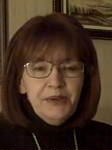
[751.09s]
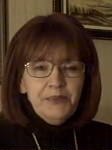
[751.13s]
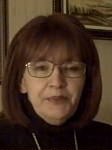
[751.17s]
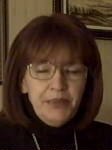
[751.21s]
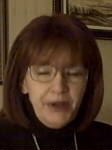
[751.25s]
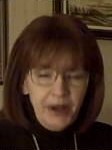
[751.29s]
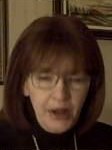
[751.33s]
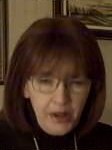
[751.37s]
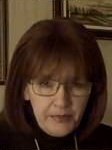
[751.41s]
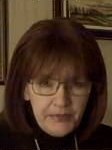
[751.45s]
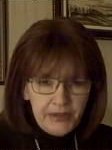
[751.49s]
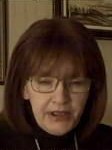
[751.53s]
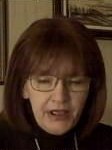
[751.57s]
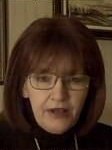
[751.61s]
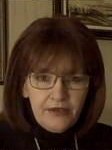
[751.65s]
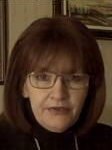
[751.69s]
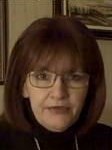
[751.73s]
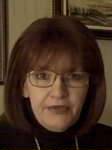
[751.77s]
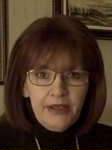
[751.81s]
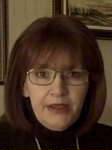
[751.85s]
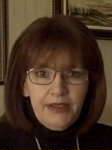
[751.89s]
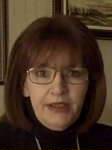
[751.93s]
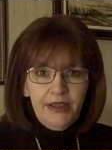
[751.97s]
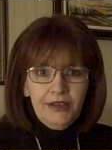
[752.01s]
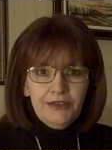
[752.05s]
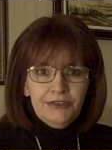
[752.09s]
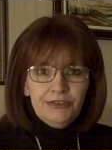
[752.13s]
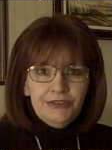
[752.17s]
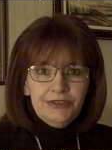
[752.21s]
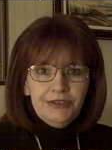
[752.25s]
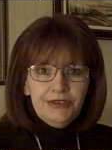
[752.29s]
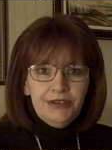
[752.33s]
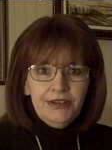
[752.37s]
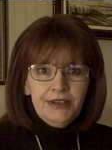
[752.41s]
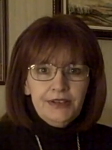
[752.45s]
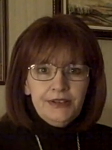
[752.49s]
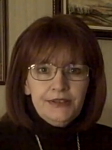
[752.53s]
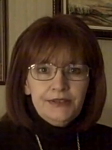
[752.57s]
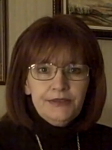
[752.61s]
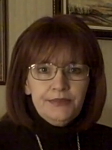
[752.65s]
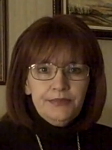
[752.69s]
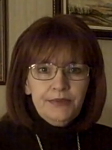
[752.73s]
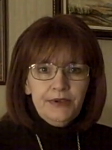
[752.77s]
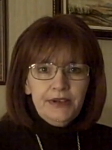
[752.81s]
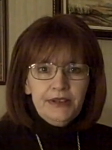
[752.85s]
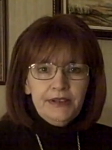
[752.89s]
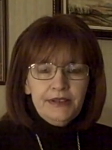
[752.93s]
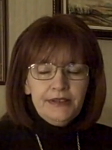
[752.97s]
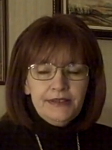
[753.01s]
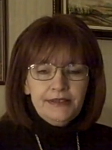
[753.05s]
But I'll be on vacation next
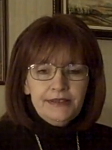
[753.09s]
week.